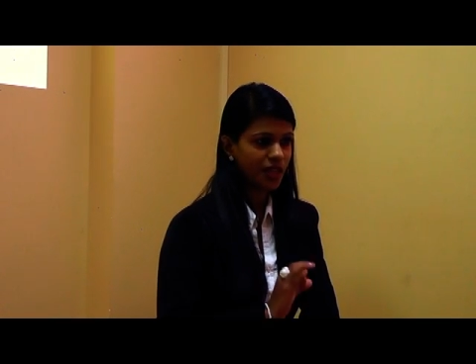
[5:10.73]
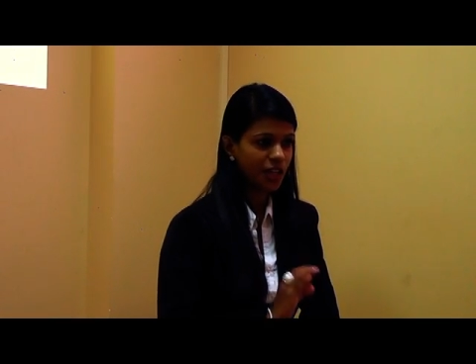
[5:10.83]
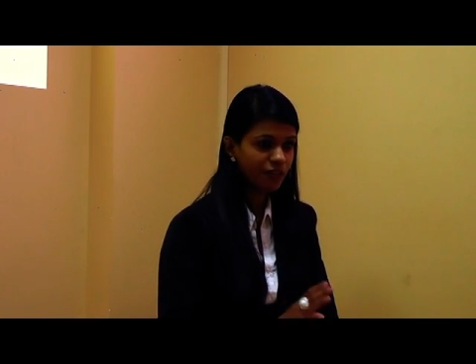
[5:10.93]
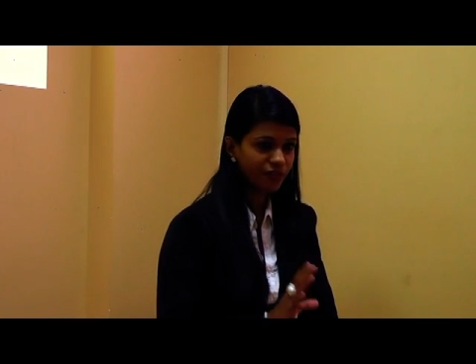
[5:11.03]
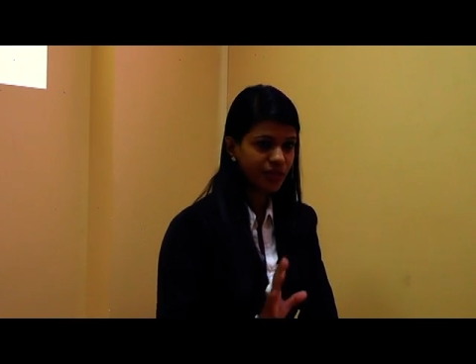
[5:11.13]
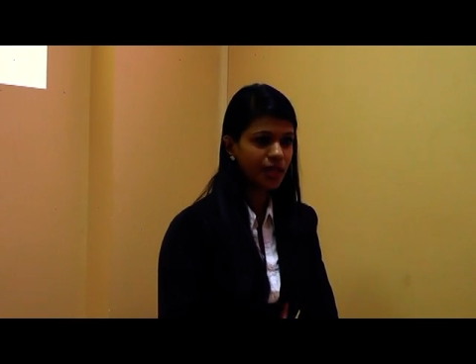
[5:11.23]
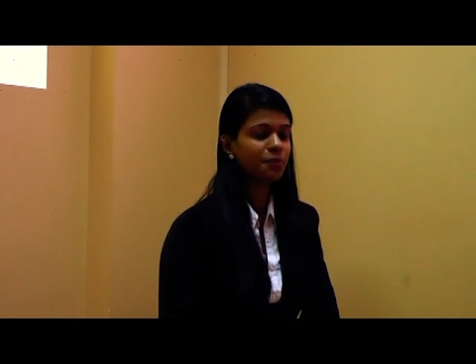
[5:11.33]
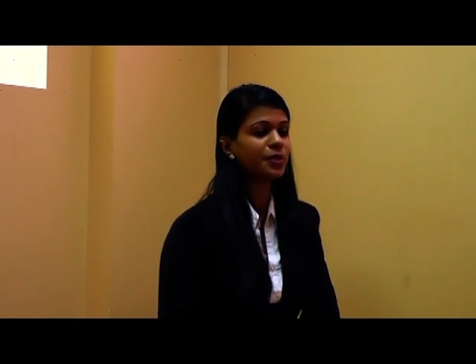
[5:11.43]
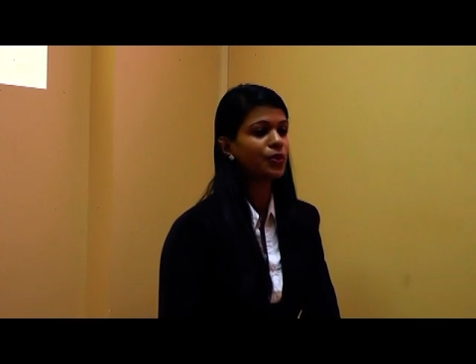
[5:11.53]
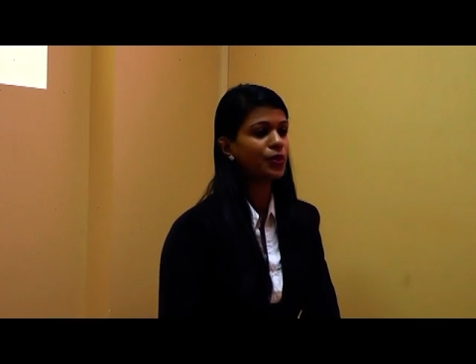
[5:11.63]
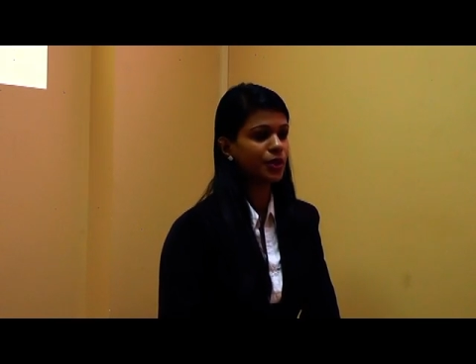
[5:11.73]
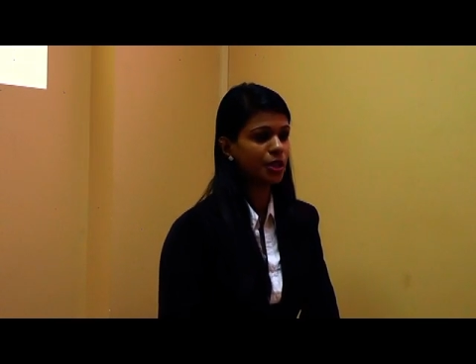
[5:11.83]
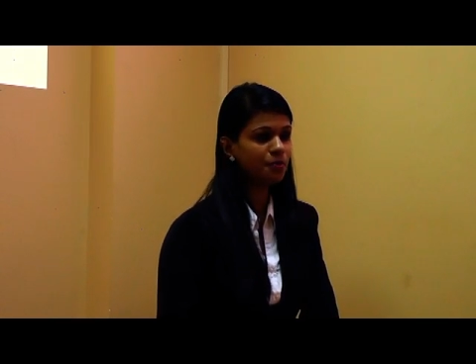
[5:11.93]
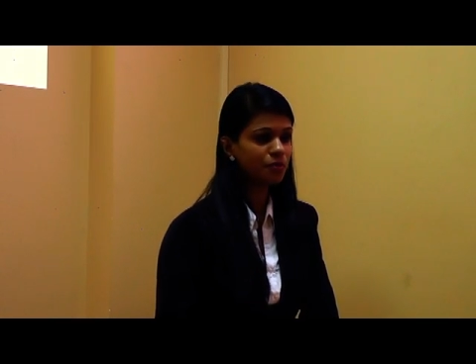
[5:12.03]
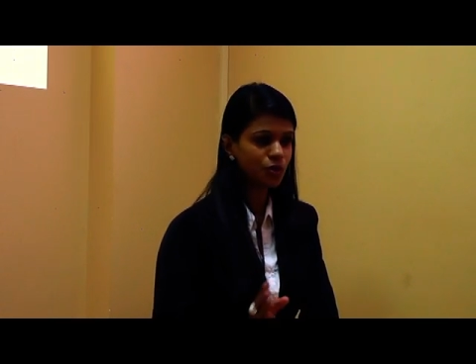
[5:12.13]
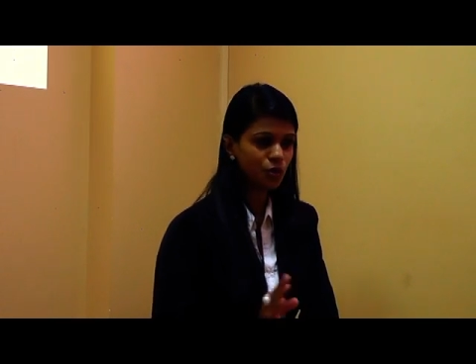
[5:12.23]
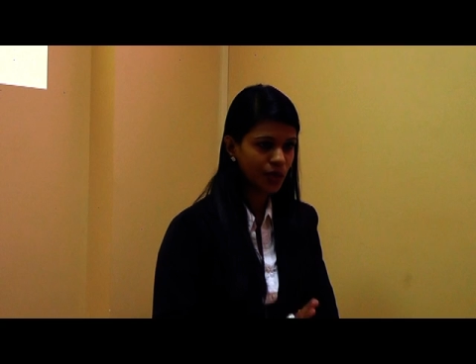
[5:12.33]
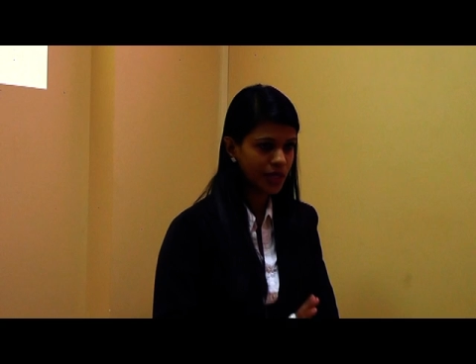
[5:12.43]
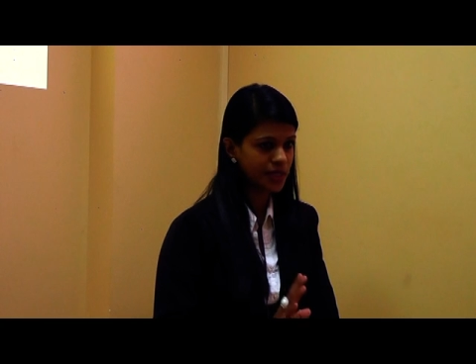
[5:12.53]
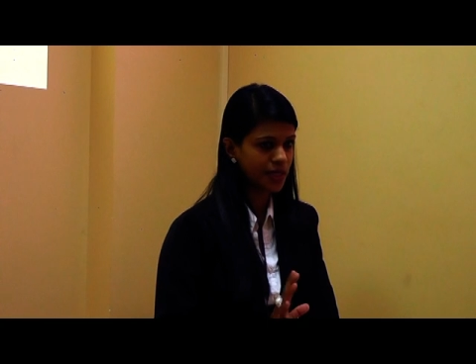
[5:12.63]
If thick meconium, you
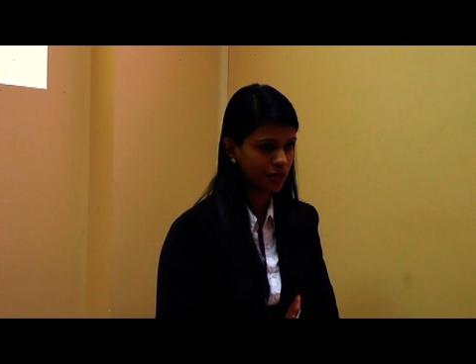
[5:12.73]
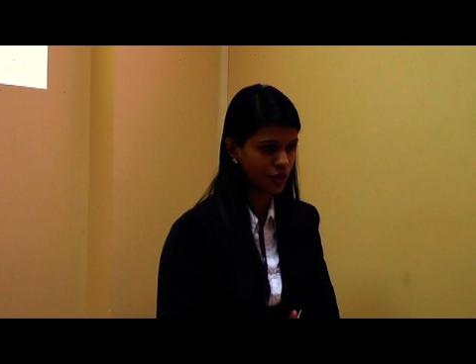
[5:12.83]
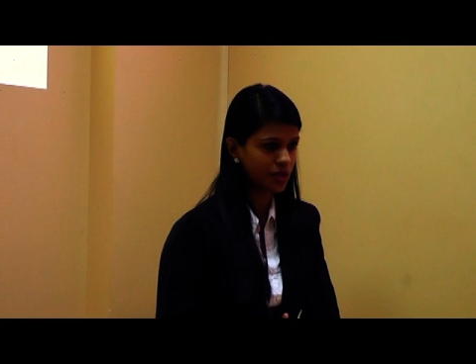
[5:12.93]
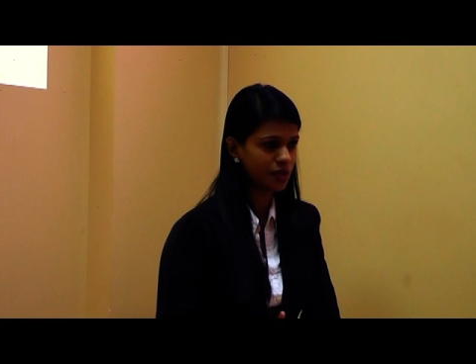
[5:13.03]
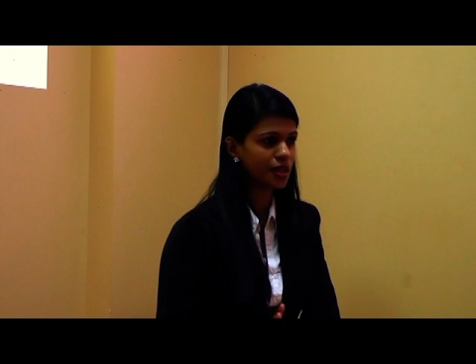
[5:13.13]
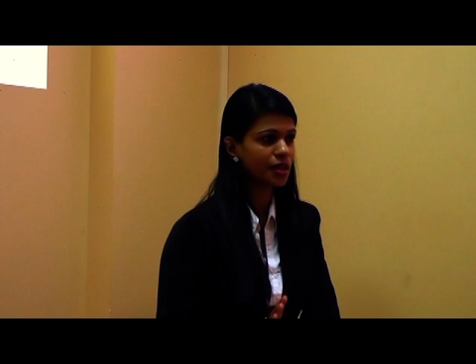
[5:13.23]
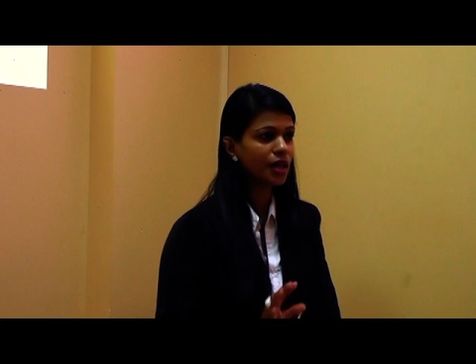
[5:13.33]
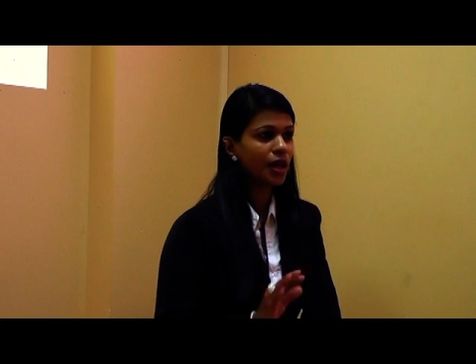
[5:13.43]
can suction the